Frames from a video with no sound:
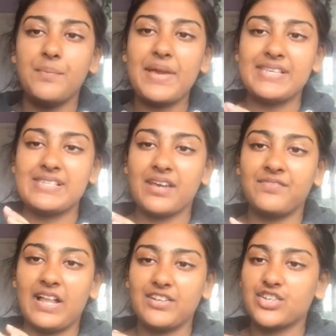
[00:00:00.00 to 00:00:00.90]
basic
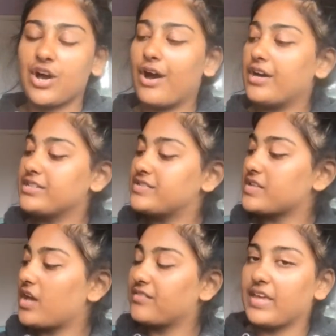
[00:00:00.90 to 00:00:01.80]
flash cards
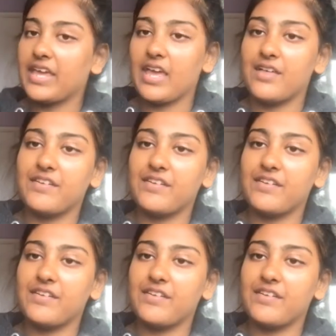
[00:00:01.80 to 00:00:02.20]
over here.